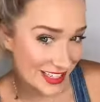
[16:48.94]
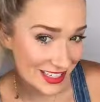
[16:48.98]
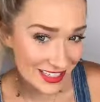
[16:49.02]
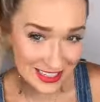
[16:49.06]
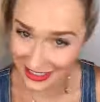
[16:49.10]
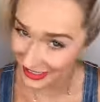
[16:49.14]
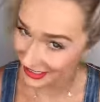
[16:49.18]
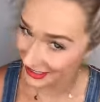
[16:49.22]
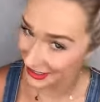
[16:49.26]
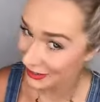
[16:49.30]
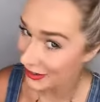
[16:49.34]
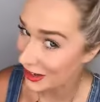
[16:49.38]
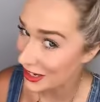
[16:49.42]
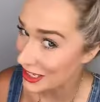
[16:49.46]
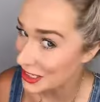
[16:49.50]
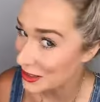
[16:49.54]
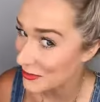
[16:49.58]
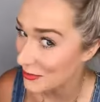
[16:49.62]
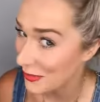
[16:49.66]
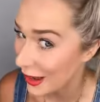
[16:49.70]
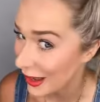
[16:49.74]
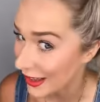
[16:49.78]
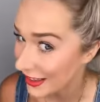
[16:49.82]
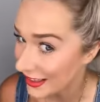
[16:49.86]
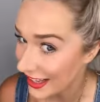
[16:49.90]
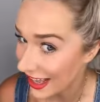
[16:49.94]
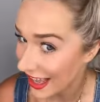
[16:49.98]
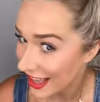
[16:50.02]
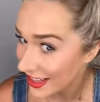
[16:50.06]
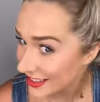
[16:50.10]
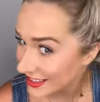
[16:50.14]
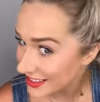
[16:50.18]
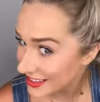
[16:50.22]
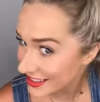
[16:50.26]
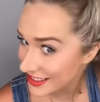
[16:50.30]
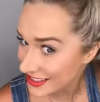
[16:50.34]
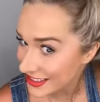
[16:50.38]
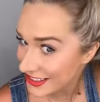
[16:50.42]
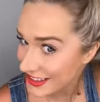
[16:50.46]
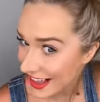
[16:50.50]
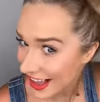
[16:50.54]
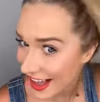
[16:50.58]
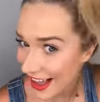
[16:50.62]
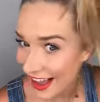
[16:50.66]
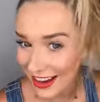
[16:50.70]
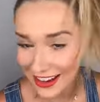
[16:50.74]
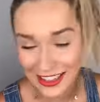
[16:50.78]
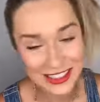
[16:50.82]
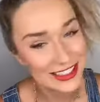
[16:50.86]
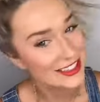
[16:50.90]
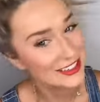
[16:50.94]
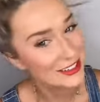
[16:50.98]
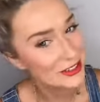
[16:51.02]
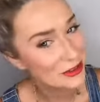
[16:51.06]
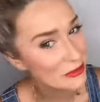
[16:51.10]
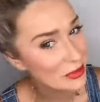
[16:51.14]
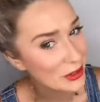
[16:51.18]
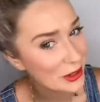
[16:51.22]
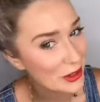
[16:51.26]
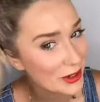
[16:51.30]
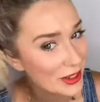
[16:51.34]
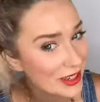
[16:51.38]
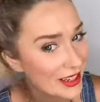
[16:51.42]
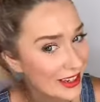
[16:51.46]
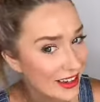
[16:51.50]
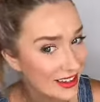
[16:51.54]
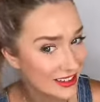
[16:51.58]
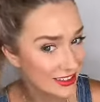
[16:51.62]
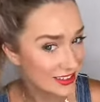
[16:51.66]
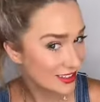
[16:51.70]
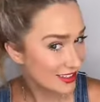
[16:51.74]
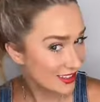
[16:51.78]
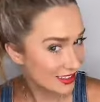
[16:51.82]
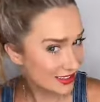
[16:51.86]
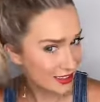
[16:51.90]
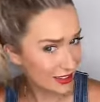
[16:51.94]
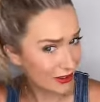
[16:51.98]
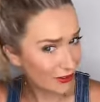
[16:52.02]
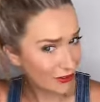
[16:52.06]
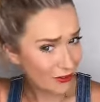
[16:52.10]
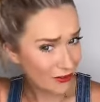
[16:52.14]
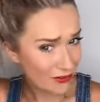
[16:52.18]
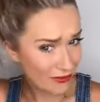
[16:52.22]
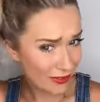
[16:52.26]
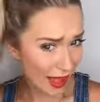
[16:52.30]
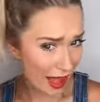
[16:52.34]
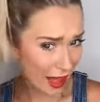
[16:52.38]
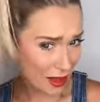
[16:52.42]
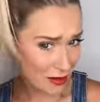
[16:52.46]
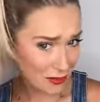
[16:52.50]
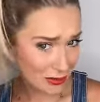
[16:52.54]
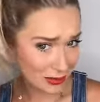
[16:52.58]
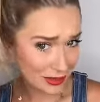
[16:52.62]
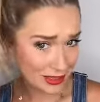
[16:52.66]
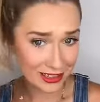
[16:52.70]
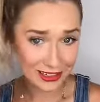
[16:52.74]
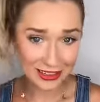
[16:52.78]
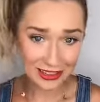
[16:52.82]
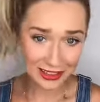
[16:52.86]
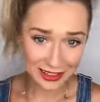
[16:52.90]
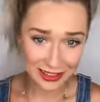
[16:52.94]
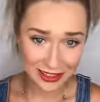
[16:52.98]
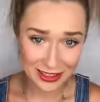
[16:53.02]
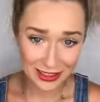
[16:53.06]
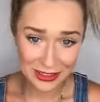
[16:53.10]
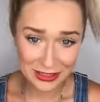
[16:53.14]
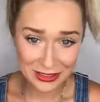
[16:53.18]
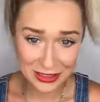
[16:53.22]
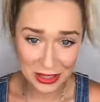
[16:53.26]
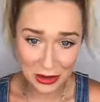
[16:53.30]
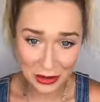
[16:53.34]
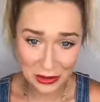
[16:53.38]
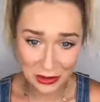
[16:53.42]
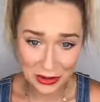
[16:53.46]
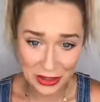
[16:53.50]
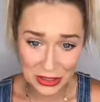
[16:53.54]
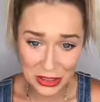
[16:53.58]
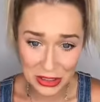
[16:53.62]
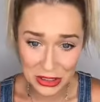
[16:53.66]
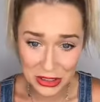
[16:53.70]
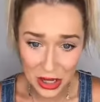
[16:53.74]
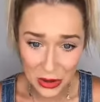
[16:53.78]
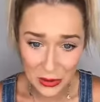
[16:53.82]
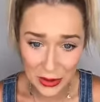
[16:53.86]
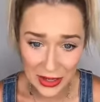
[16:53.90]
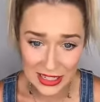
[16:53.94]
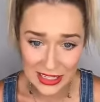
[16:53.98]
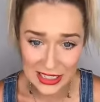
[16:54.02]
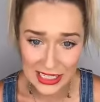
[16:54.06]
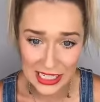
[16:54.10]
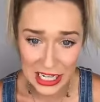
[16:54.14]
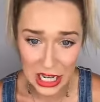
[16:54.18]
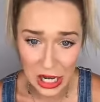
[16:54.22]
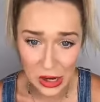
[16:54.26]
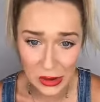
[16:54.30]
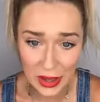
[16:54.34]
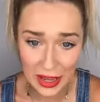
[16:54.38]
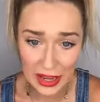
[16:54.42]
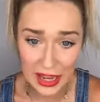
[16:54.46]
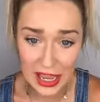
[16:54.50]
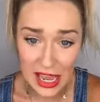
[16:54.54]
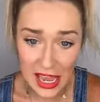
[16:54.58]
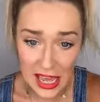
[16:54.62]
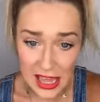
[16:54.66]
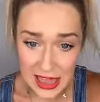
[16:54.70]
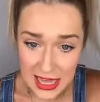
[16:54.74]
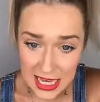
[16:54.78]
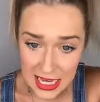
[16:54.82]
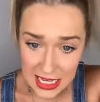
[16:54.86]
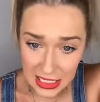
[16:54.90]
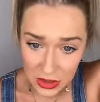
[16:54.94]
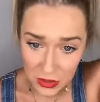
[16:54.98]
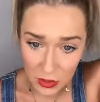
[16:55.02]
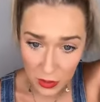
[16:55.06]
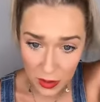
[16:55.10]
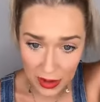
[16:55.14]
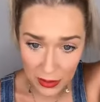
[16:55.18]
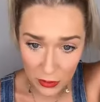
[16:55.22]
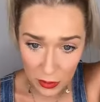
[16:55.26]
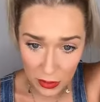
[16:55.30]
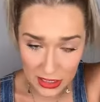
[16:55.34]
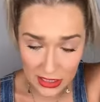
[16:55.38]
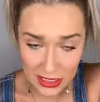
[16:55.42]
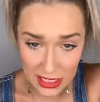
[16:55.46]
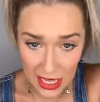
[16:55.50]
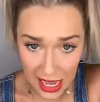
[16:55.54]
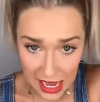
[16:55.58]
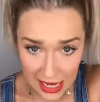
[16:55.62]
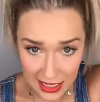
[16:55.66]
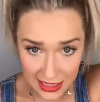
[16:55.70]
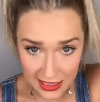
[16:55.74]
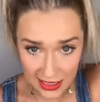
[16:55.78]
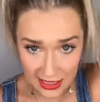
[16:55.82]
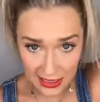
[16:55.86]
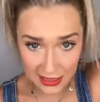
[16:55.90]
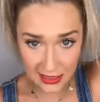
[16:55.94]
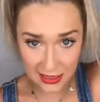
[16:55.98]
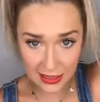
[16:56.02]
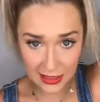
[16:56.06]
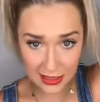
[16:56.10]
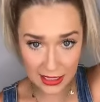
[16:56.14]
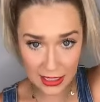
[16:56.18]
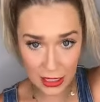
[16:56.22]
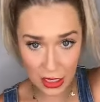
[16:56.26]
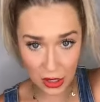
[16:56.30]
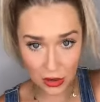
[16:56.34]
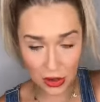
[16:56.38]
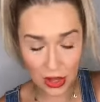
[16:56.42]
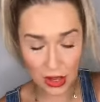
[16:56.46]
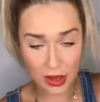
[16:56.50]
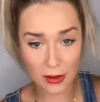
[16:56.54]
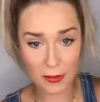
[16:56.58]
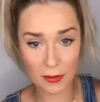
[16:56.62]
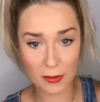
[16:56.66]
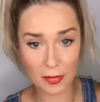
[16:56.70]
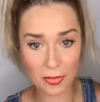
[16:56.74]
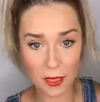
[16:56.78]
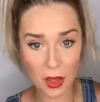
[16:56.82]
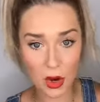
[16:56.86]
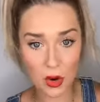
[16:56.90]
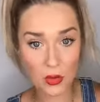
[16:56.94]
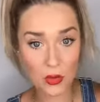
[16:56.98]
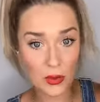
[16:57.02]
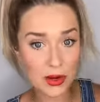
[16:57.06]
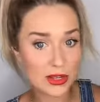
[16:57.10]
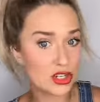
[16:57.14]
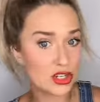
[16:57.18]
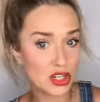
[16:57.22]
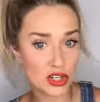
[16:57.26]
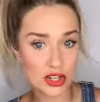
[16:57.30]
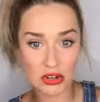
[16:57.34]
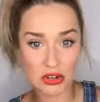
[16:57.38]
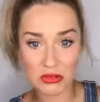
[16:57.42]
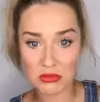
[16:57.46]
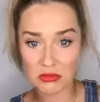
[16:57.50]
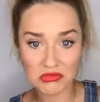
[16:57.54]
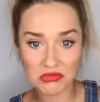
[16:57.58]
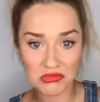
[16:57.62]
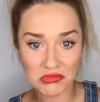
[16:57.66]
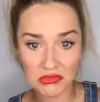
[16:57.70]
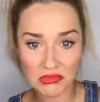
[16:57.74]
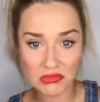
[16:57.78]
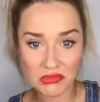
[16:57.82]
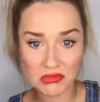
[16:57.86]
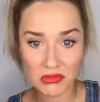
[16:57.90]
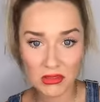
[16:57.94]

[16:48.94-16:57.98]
still in the right spot and it's still high, it's still perky and it's still fab. So, so easy. Okay, this one, what size? This is the um, original,